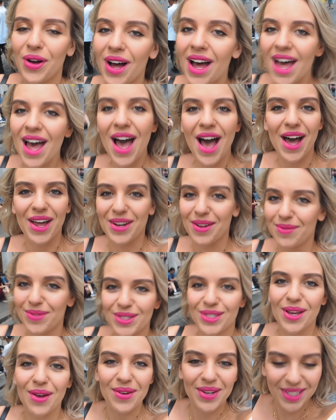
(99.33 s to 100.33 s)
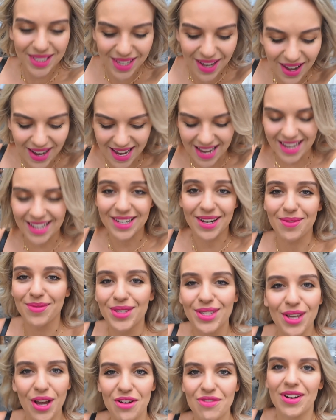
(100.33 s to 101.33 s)
And I'm so excited. I'm
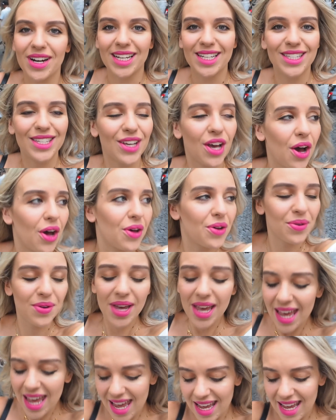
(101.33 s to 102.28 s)
so ready to go.